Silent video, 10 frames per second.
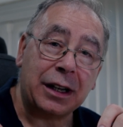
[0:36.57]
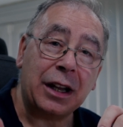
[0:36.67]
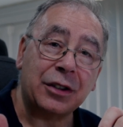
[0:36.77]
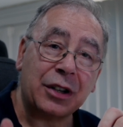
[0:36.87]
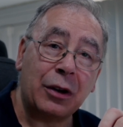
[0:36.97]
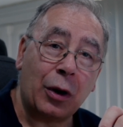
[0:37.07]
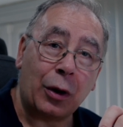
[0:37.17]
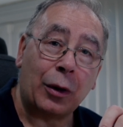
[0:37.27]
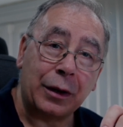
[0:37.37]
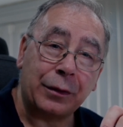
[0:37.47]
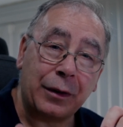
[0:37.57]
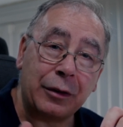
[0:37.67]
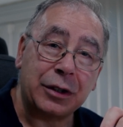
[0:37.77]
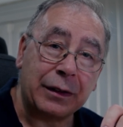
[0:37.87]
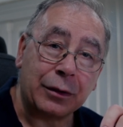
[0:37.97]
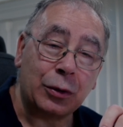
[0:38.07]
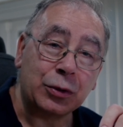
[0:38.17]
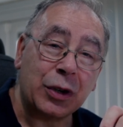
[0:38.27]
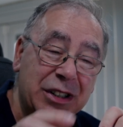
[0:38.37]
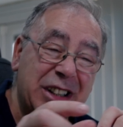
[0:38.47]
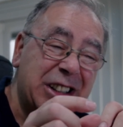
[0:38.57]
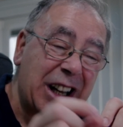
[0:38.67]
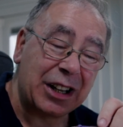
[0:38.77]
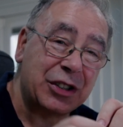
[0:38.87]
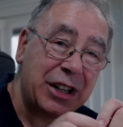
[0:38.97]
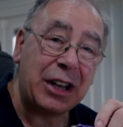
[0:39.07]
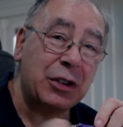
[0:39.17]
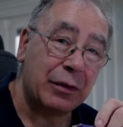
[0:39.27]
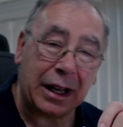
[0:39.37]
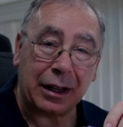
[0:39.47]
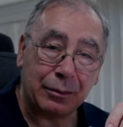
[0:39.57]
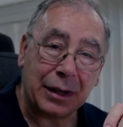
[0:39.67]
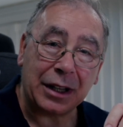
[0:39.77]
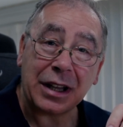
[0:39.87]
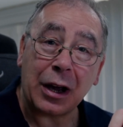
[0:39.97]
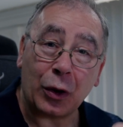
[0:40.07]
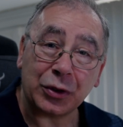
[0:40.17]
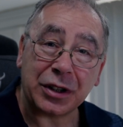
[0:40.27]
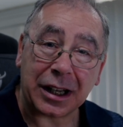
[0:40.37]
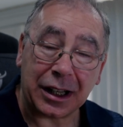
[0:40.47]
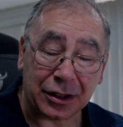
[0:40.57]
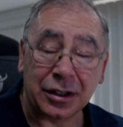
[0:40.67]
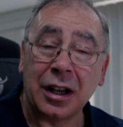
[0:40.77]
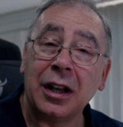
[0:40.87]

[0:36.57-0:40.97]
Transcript: it gets so hot, it's very difficult to actually touch the end of it. That's how hot it gets.